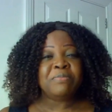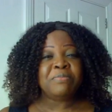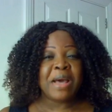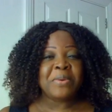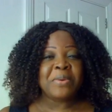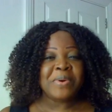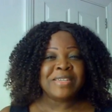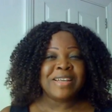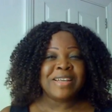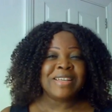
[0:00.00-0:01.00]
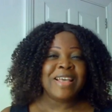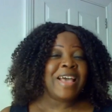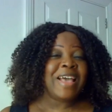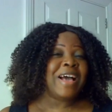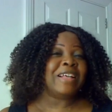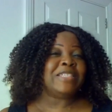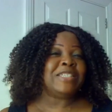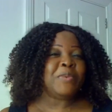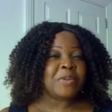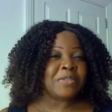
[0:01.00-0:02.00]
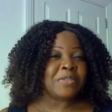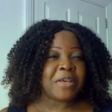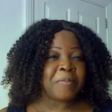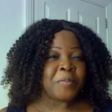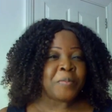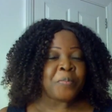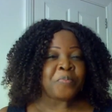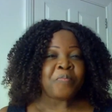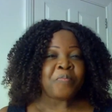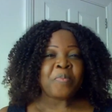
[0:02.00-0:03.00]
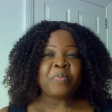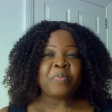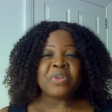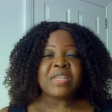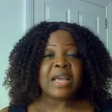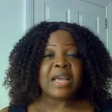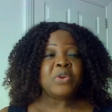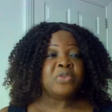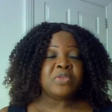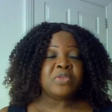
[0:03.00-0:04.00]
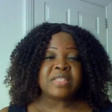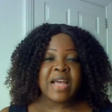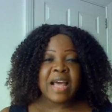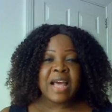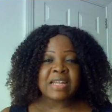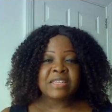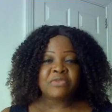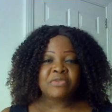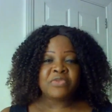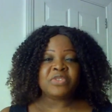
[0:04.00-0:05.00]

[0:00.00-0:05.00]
one by one and spoke to them. But I couldn't stand in